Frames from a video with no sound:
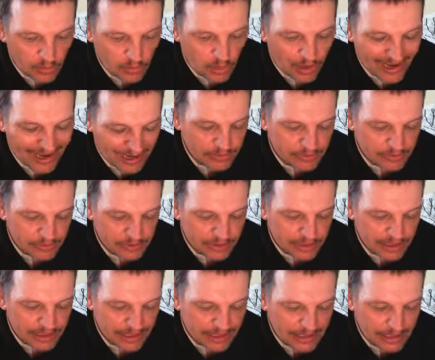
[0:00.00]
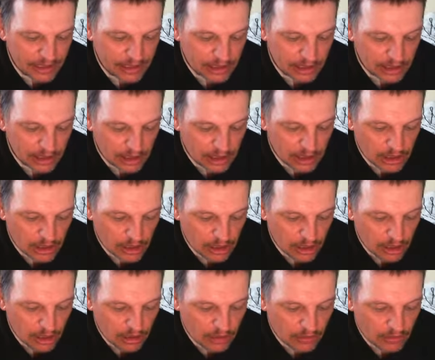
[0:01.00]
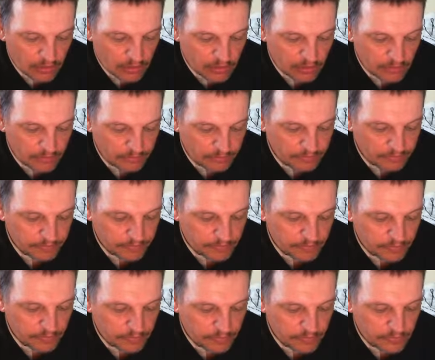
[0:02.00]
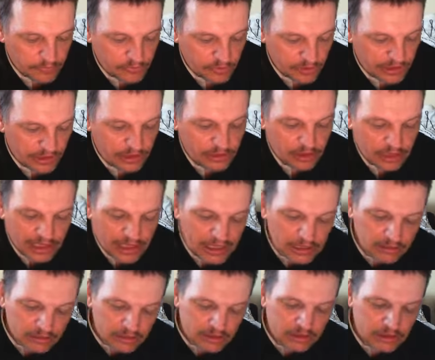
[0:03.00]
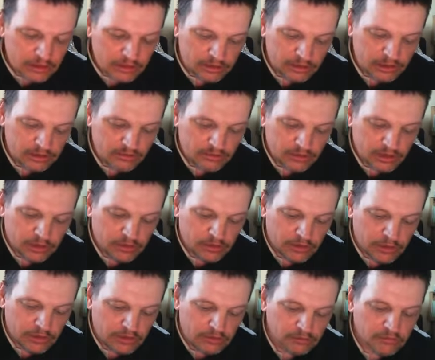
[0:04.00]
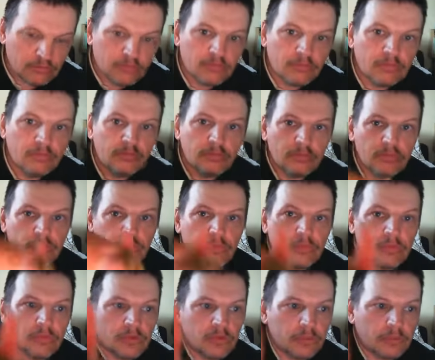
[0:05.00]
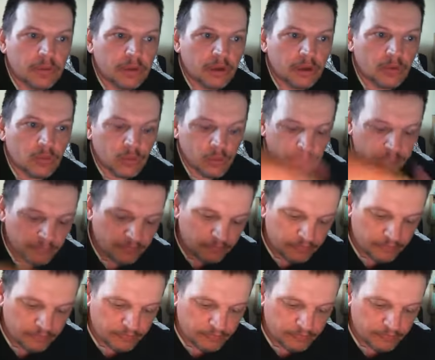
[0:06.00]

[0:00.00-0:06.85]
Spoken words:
What happened is that to get the colours, such as like the pink one,